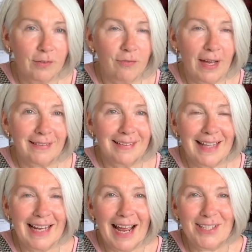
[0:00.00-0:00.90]
the fact
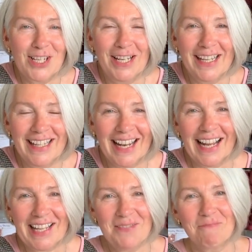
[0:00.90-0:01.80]
that I
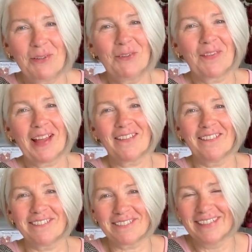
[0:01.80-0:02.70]
can pull that
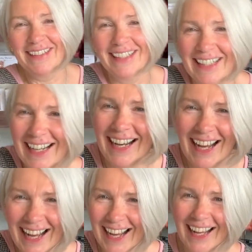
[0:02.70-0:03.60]
off.
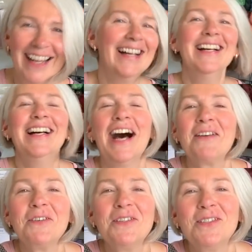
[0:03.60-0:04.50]
I
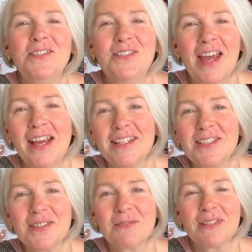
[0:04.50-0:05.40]
wouldn't dare
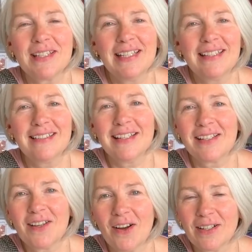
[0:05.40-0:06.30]
do it with any thinner
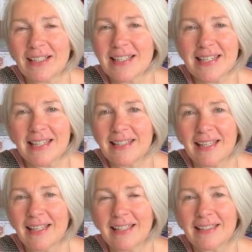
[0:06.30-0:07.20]
yarn because I
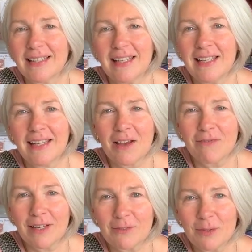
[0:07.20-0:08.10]
think the
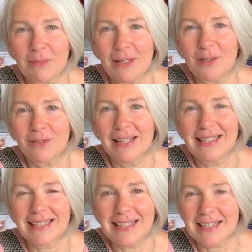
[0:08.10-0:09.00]
effect will be
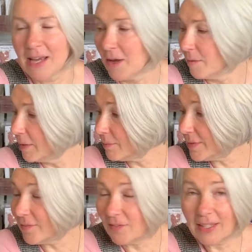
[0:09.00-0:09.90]
horrendous. But
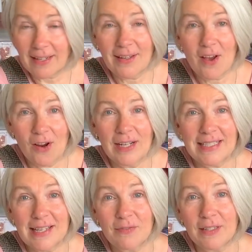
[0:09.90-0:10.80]
with the thicker yarn,
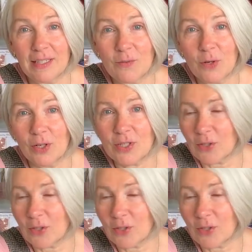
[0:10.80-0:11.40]
it definitely works